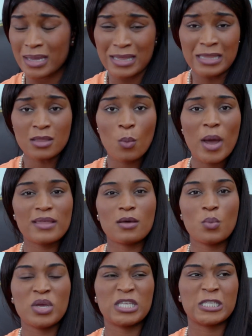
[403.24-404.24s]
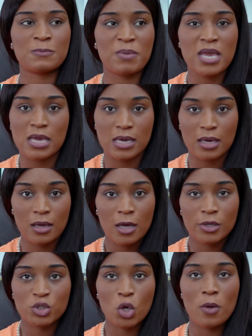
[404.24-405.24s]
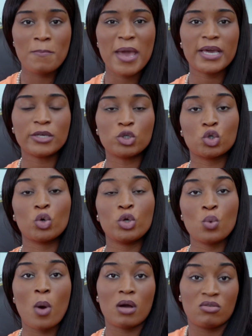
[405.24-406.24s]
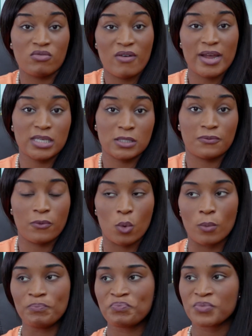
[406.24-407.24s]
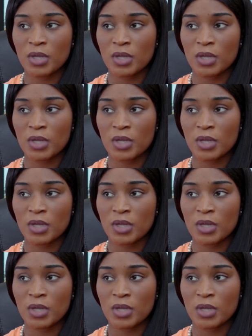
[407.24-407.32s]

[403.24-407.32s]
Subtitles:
In the way that we speak, so making sure you are graceful.